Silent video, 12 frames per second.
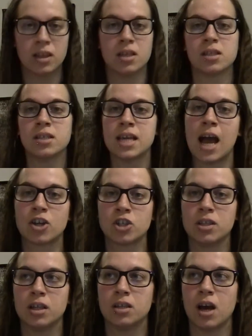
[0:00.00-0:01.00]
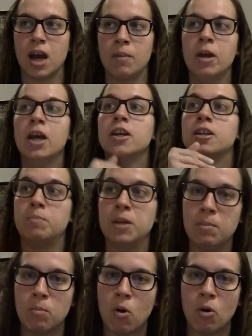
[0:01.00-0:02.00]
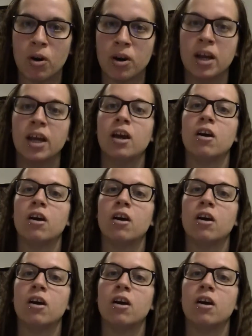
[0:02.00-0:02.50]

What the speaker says: This is actually the time to be more